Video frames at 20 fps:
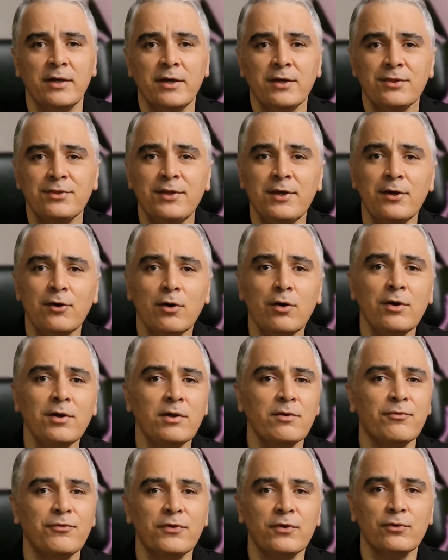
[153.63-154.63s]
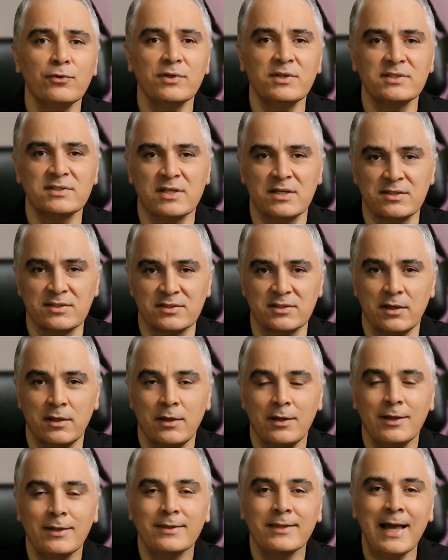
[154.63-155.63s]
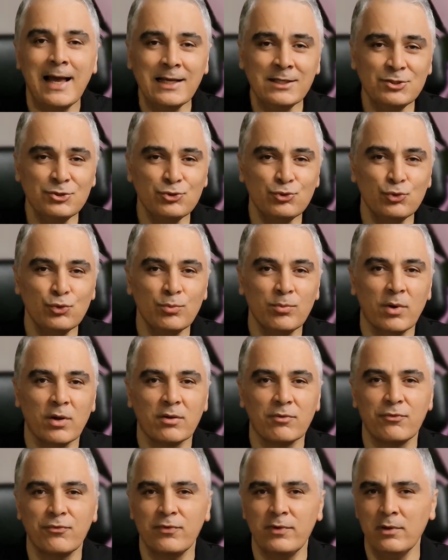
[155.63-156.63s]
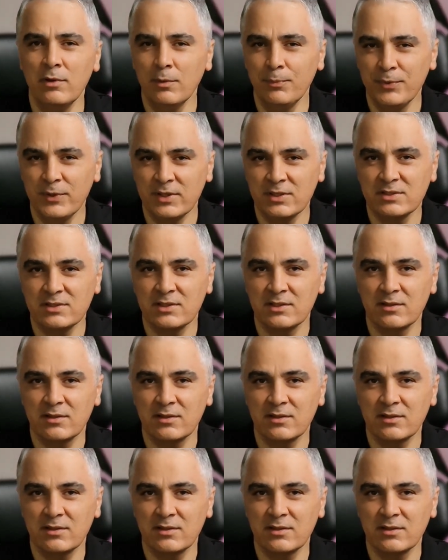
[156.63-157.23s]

There are a few reasons. Thanks to my fellow PST